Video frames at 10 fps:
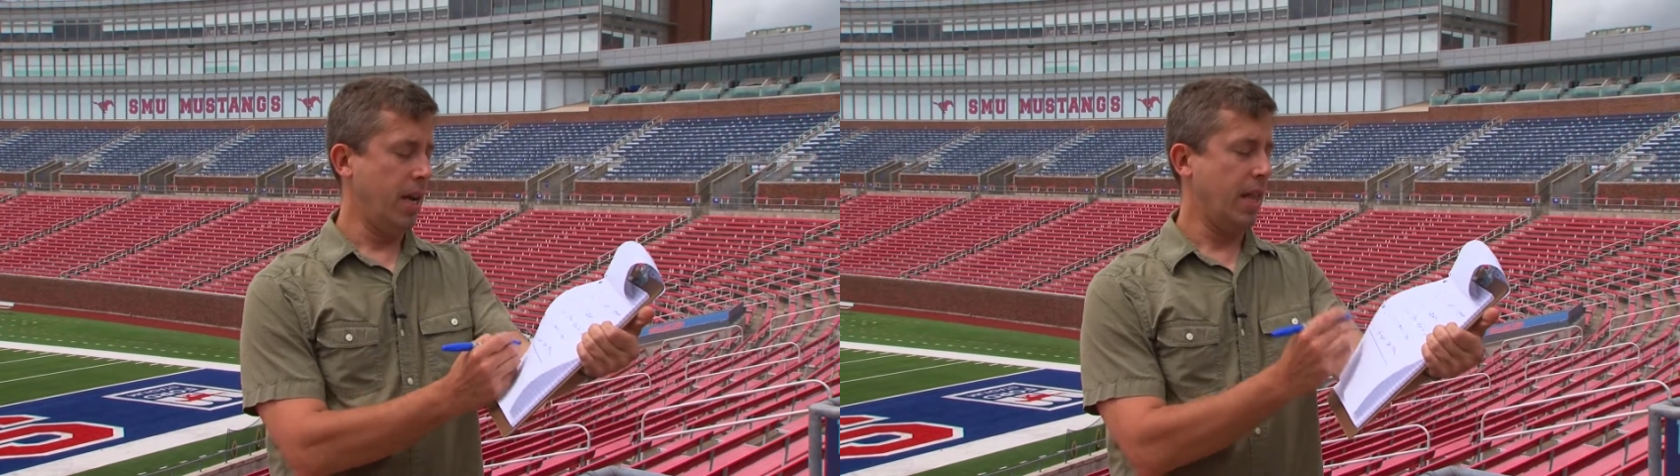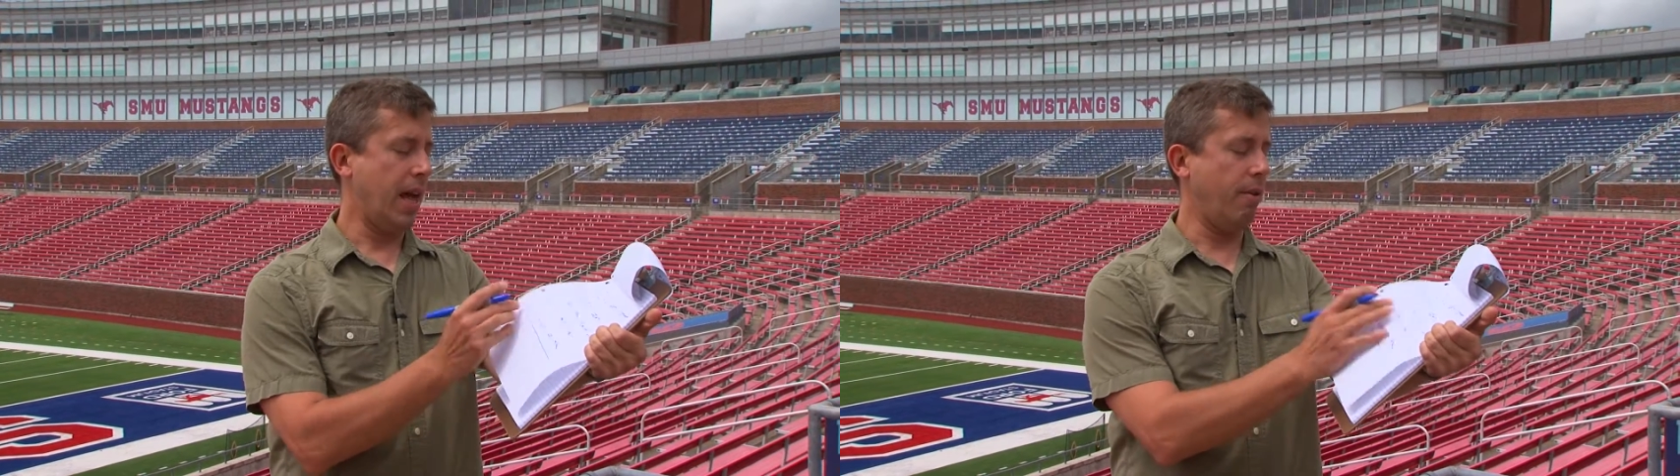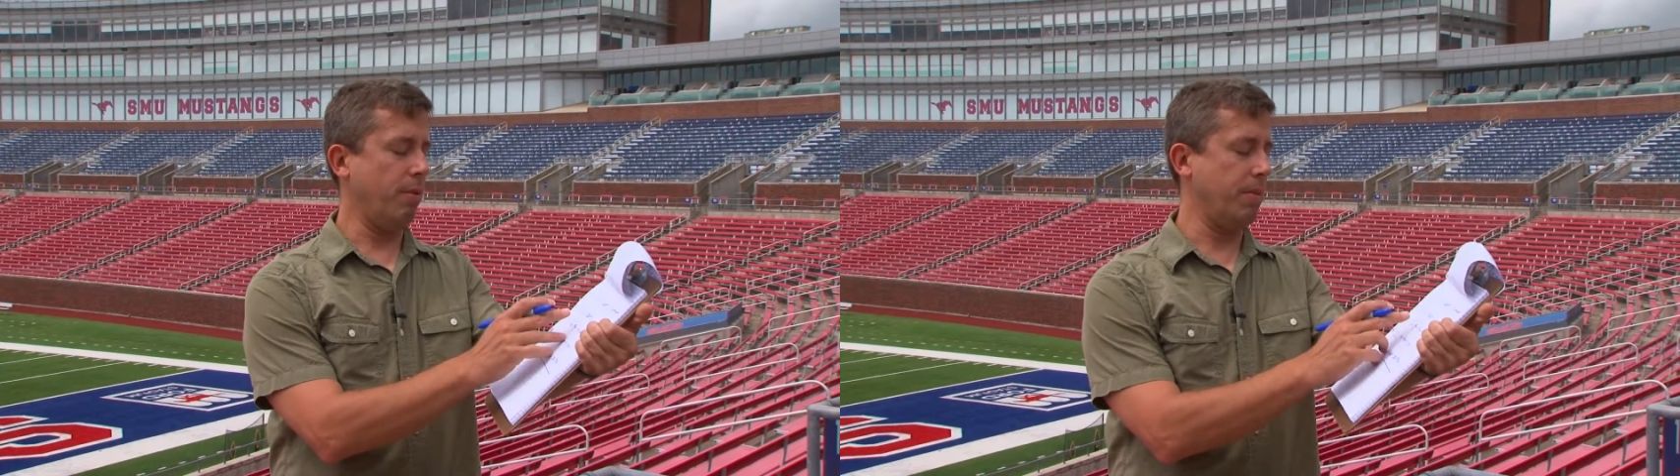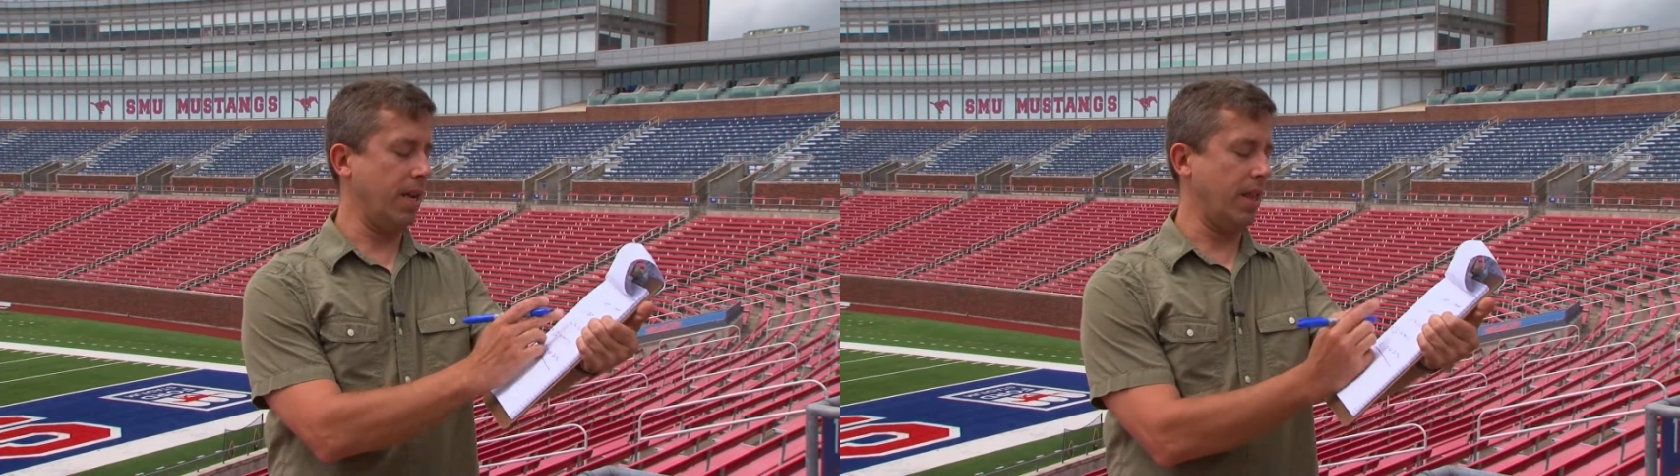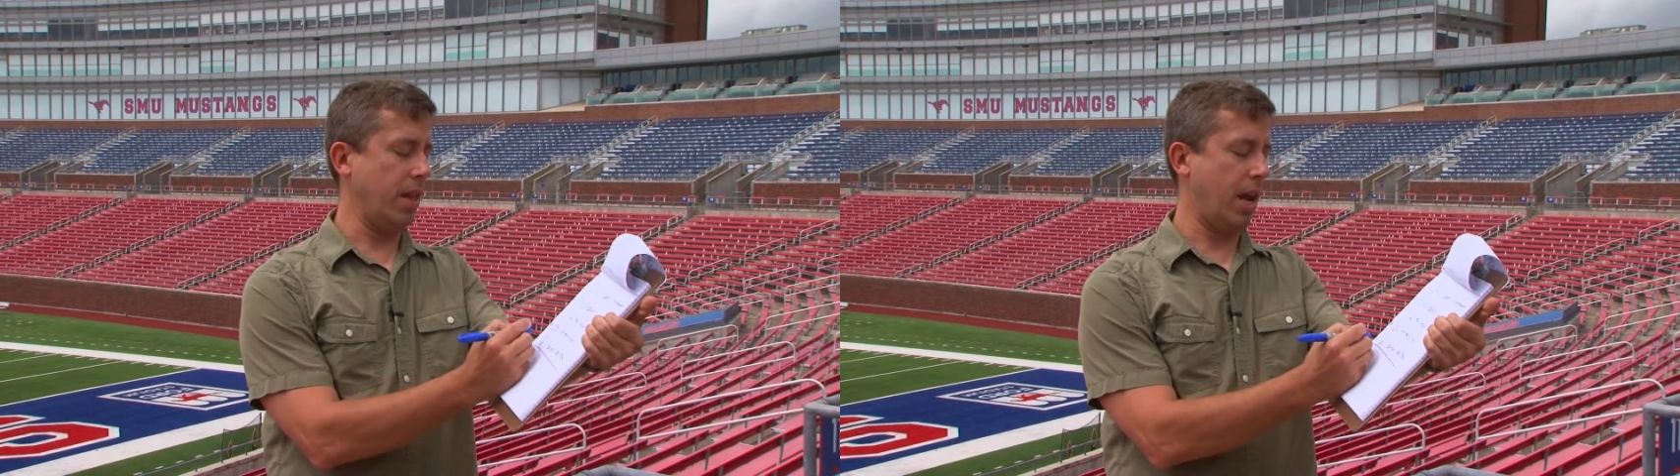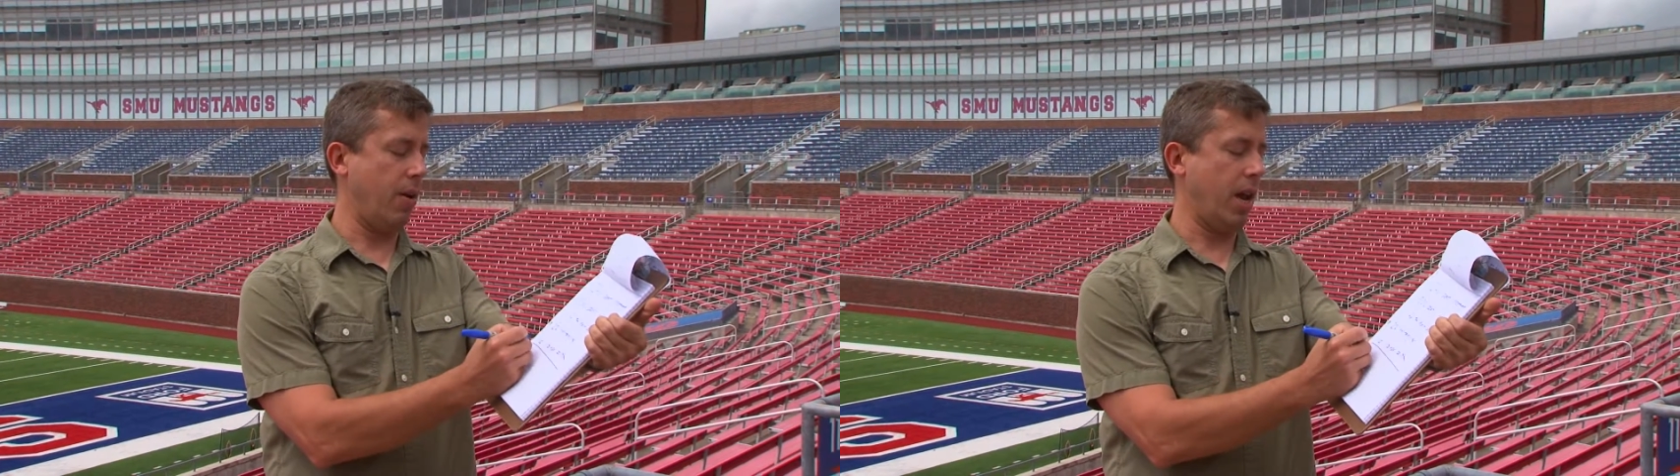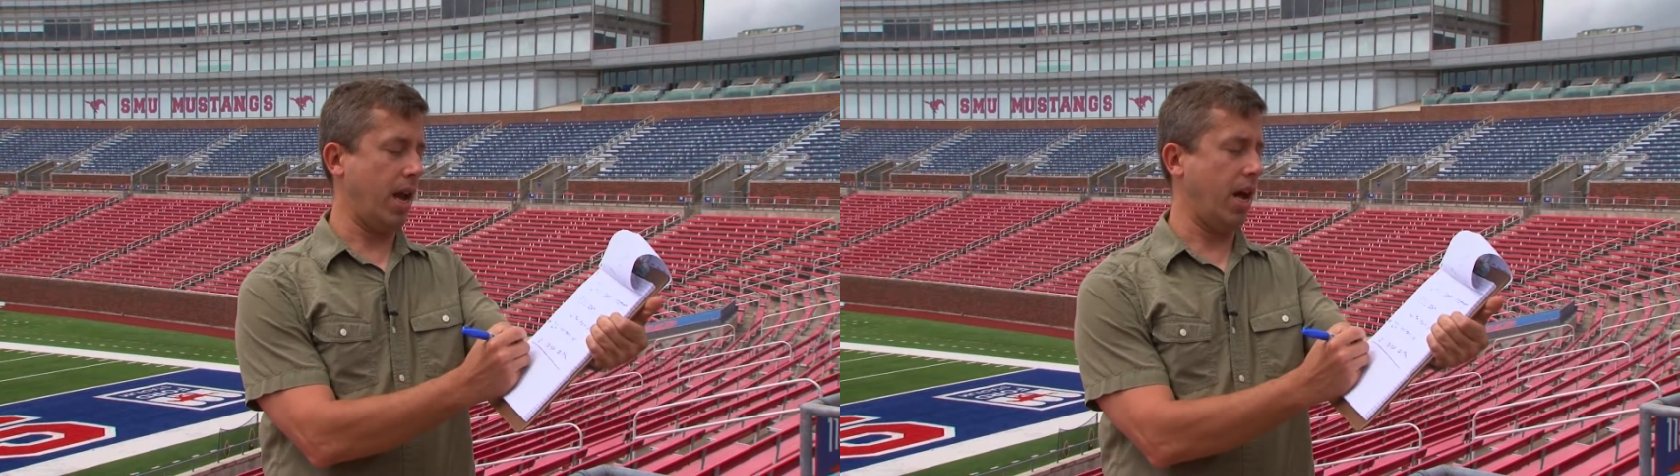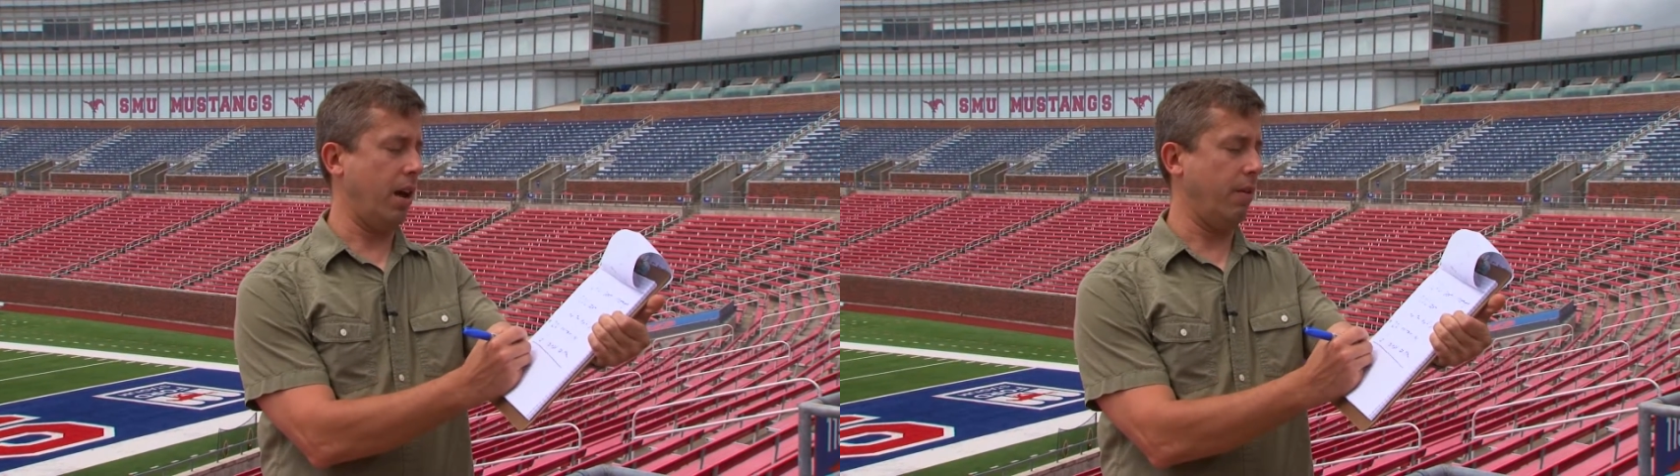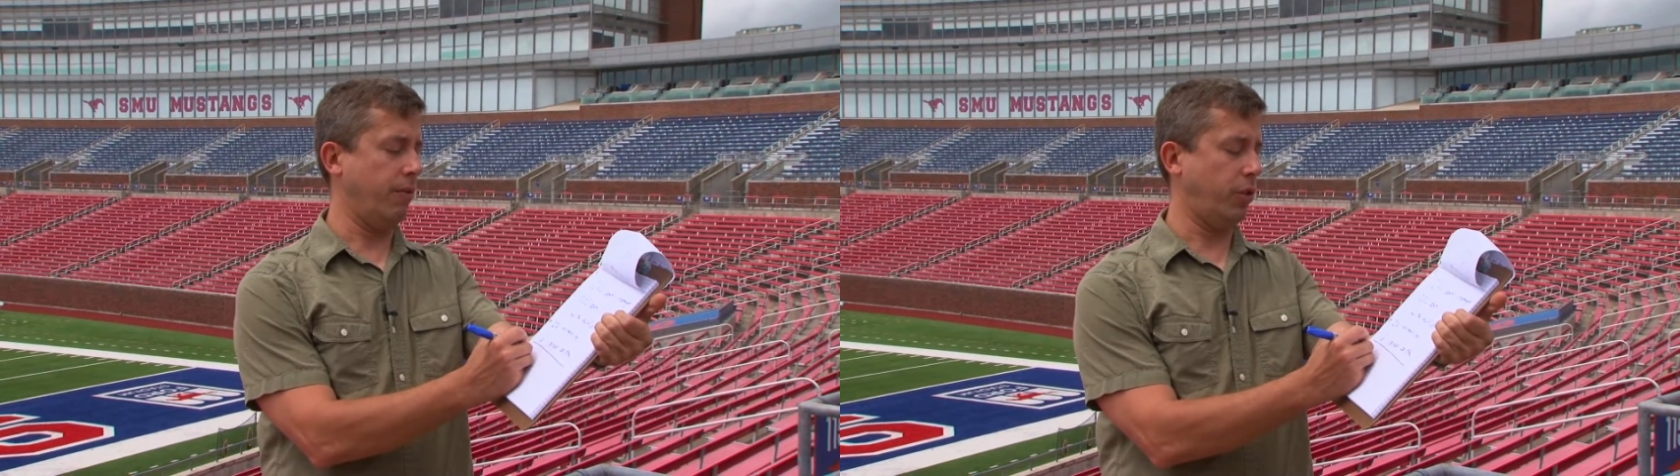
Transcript: That would mean that I would have